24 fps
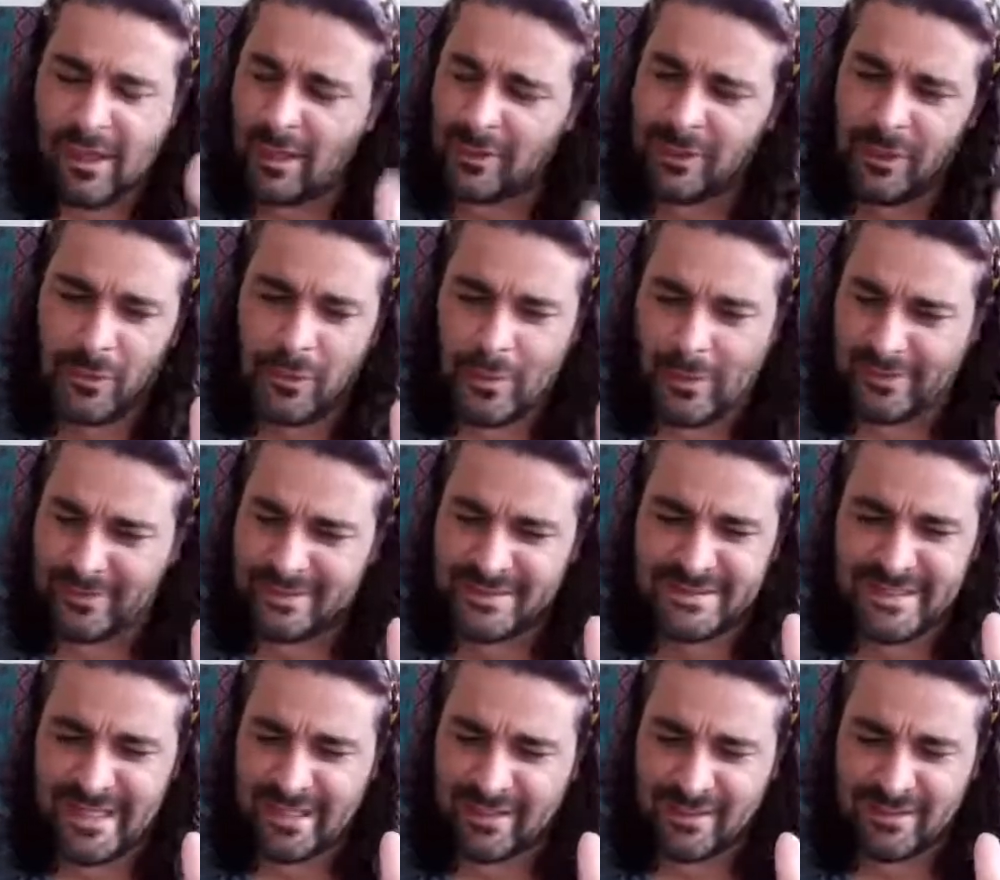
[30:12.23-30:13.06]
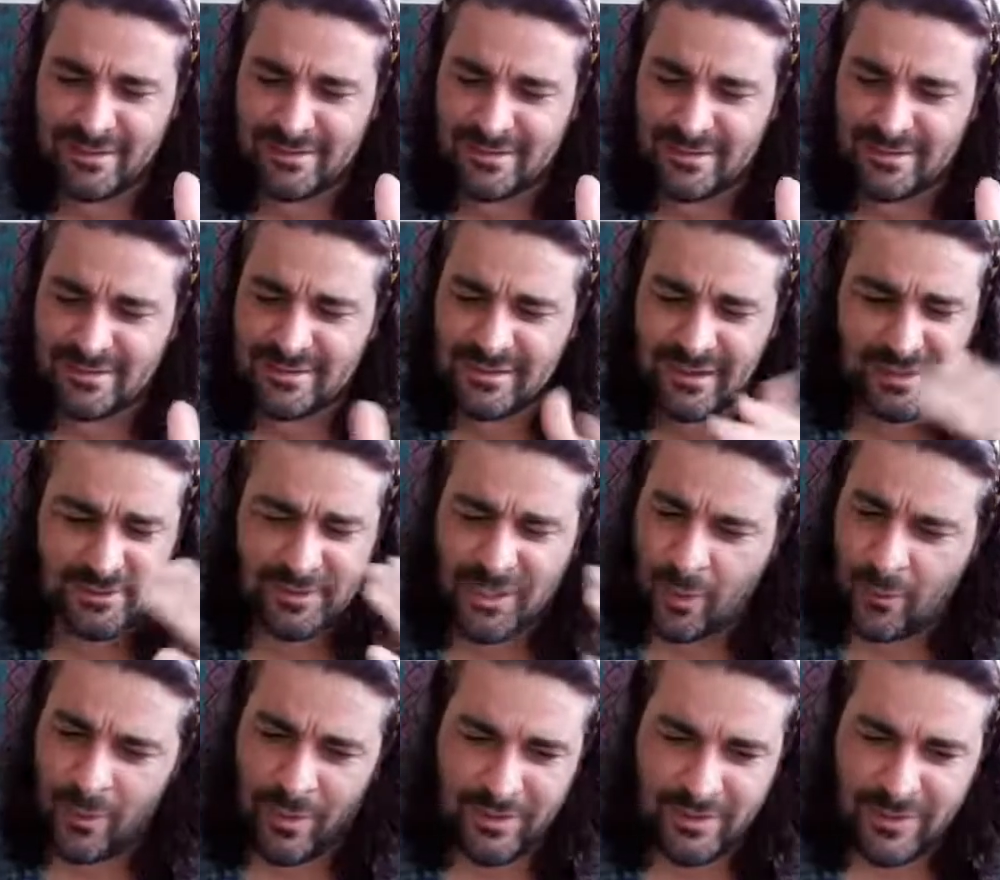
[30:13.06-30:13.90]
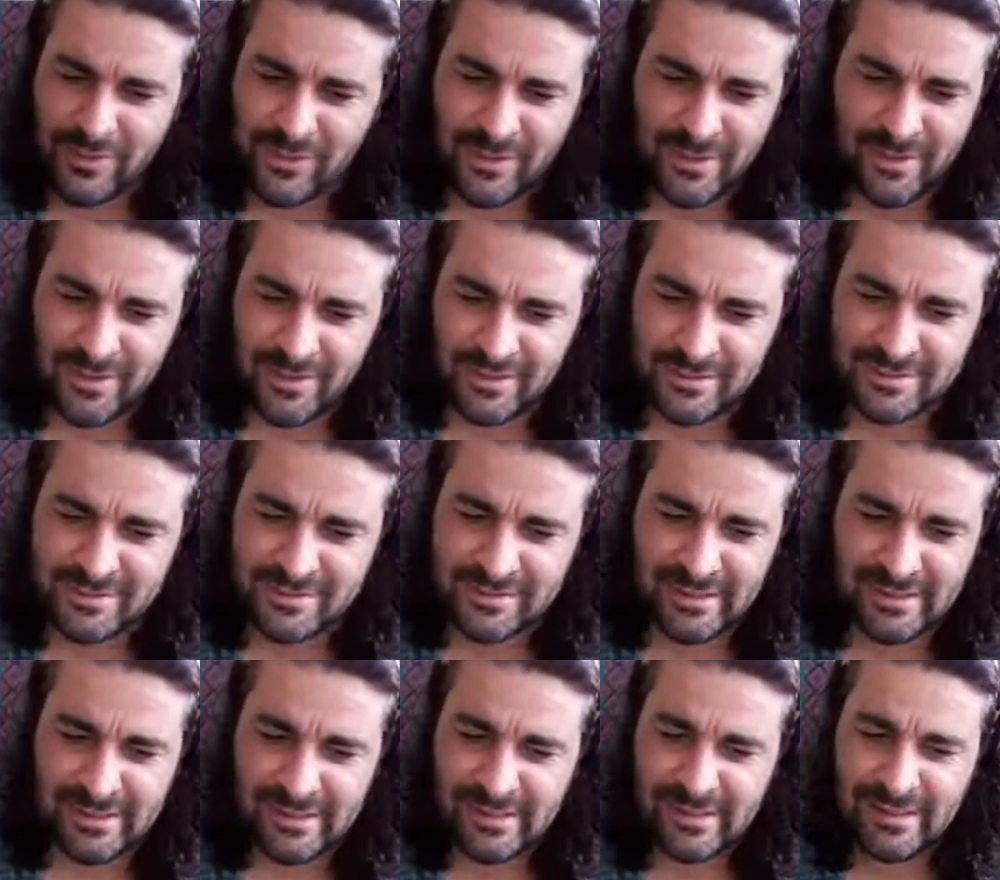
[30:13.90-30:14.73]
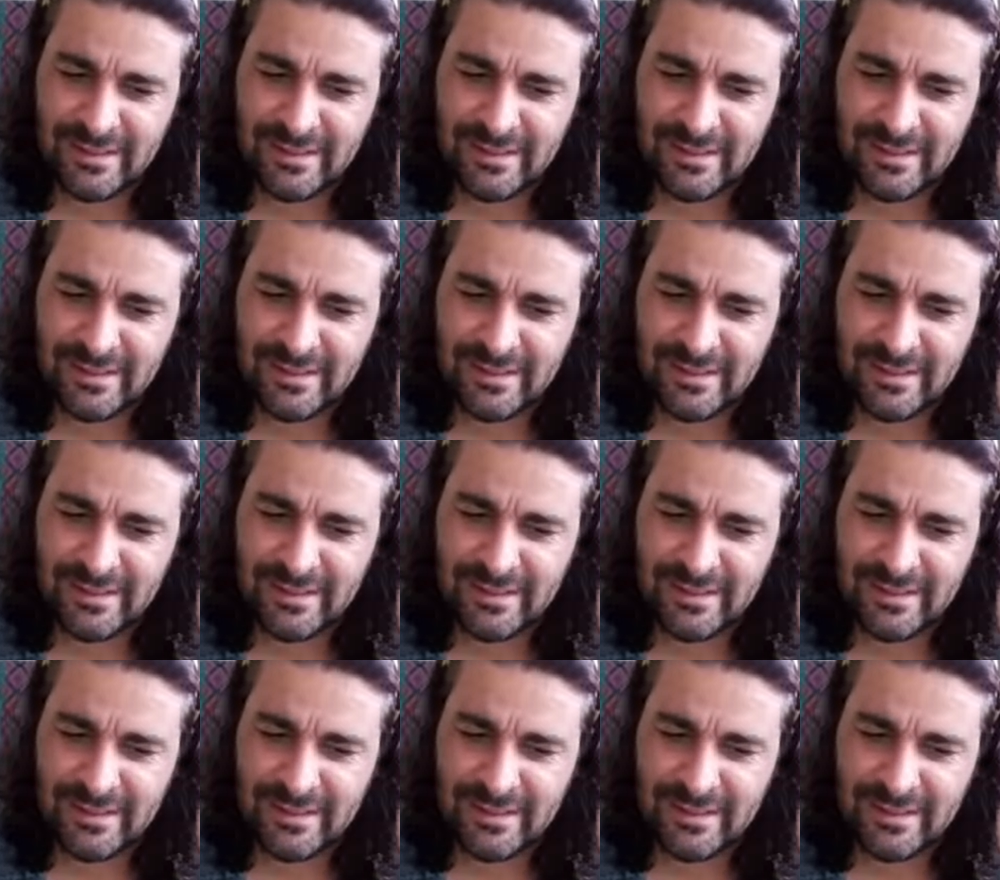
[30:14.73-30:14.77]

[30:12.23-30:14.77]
I don't want seconds. I don't want thirds.